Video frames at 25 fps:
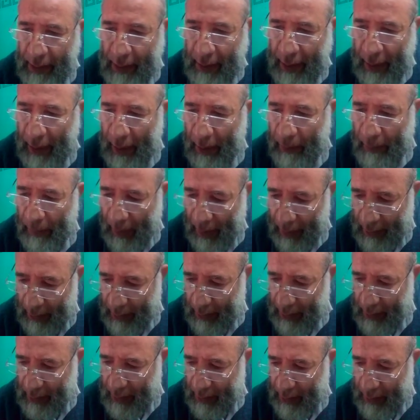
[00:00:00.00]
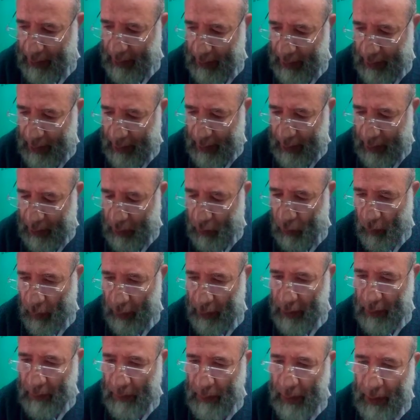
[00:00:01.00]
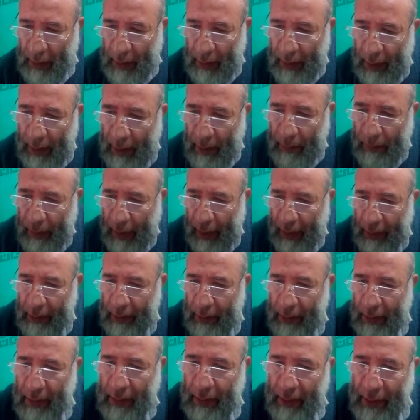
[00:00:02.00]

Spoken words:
Color blindness, what it means color blindness?